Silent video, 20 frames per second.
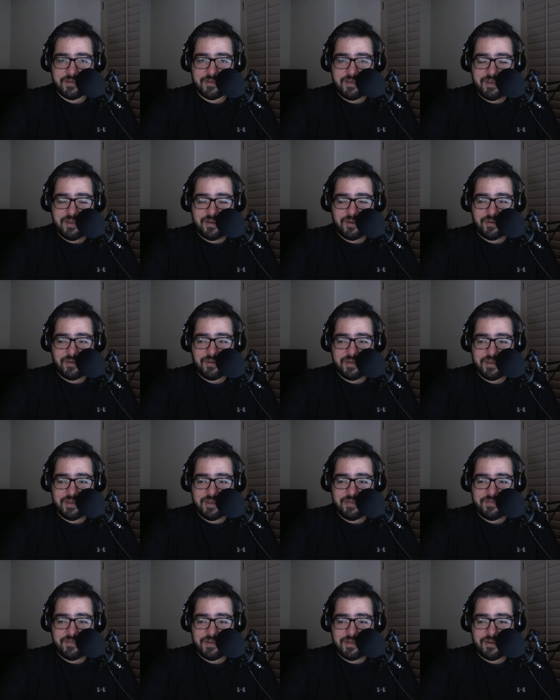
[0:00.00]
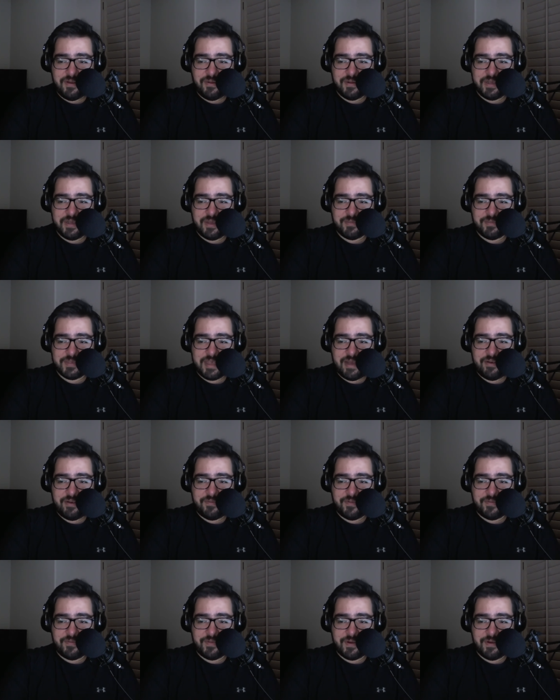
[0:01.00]
You know, even though it comes out of
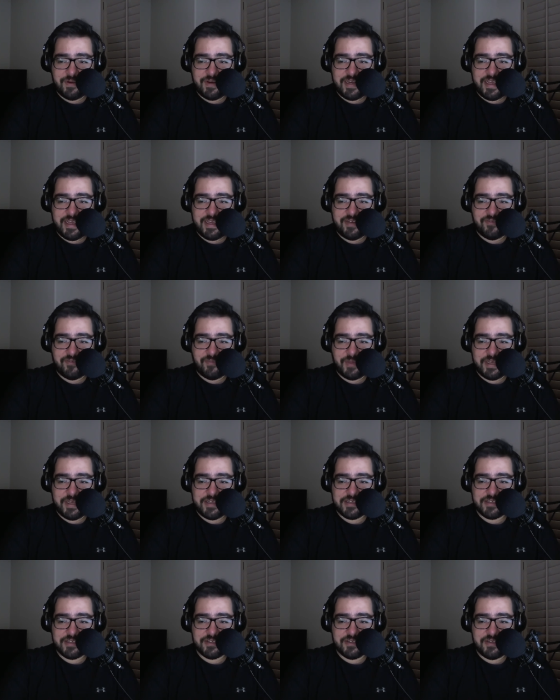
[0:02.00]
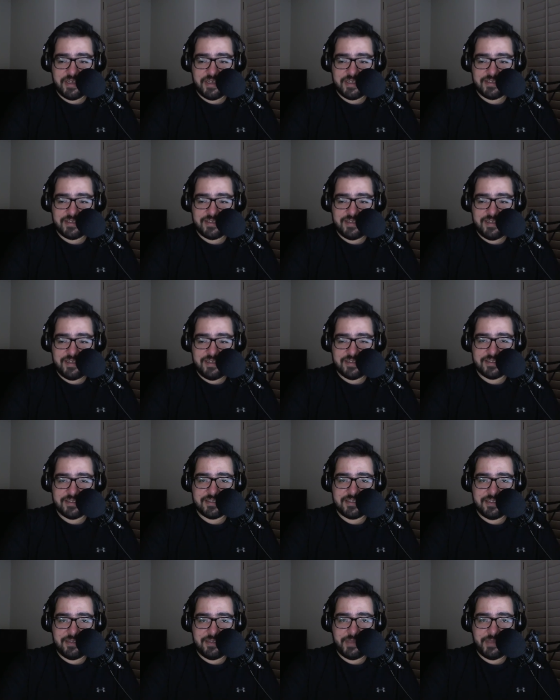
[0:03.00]
a very negative place, it's it's neat to
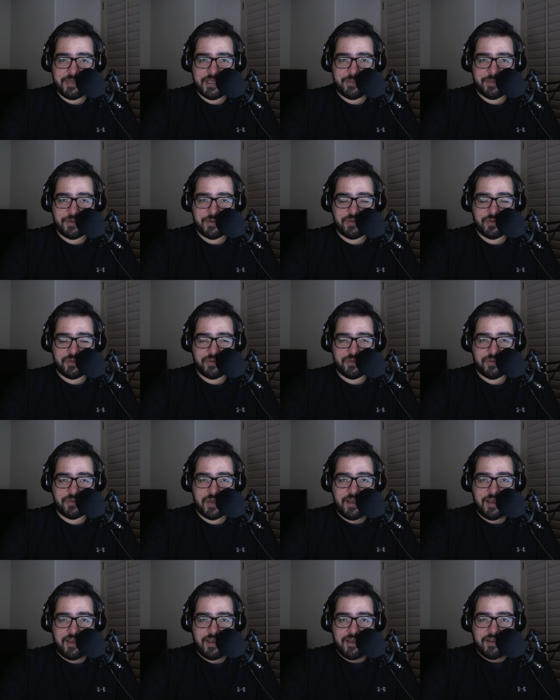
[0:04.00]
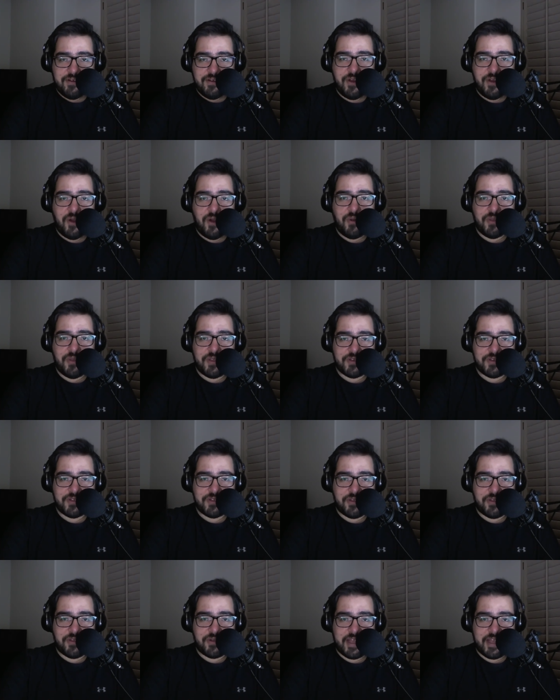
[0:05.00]
see people who know that there's
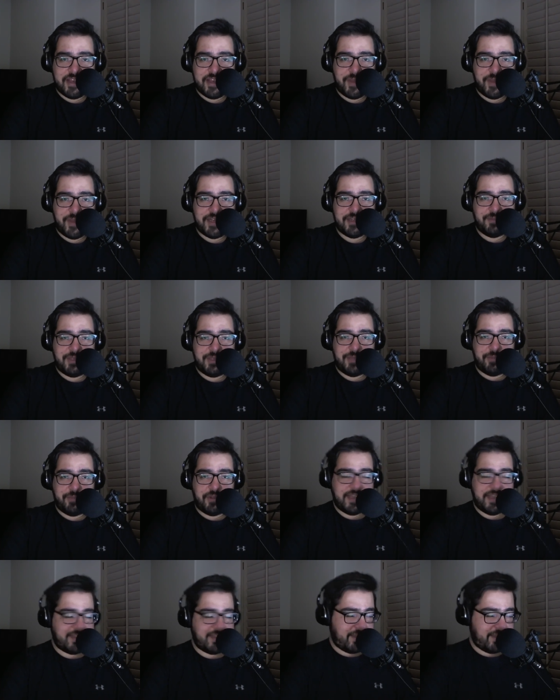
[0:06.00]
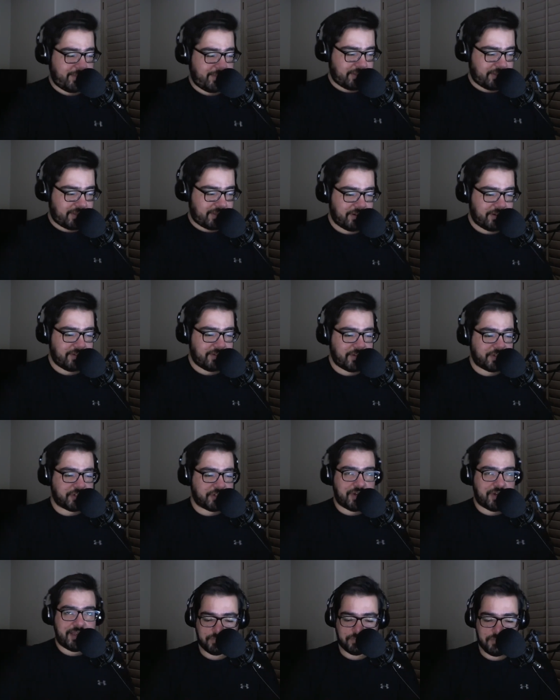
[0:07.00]
other like-minded people like them out there, and they're
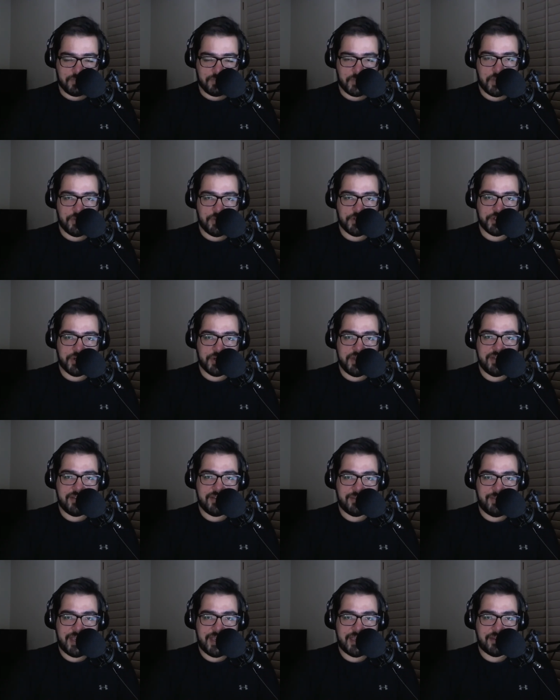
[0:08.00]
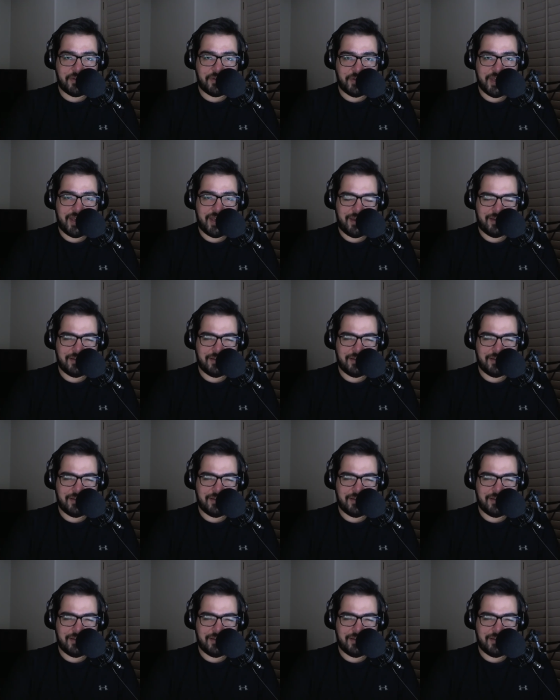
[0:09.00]
trying to, they're trying to make it okay.